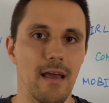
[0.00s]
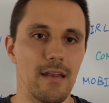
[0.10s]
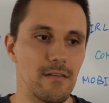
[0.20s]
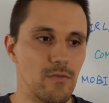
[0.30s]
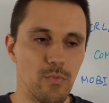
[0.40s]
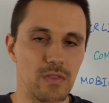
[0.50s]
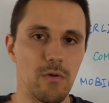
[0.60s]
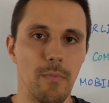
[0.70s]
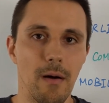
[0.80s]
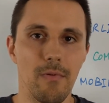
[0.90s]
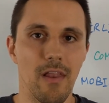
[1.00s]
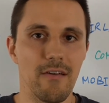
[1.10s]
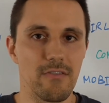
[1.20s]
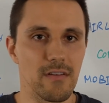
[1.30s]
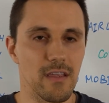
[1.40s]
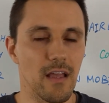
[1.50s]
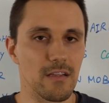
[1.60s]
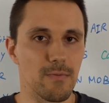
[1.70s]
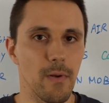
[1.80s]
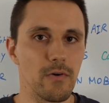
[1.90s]
and with the bubble, everything
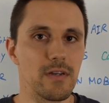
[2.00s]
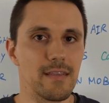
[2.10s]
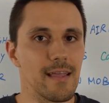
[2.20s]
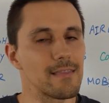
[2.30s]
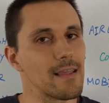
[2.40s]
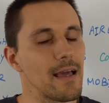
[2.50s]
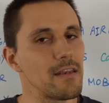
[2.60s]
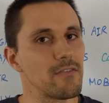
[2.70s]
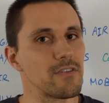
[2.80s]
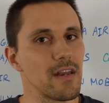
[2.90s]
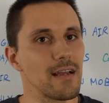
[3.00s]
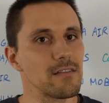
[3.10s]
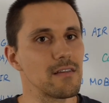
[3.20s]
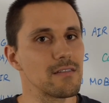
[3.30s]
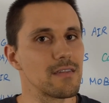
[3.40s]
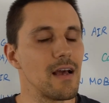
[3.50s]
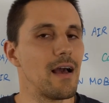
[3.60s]
exploded at the end of the 90s,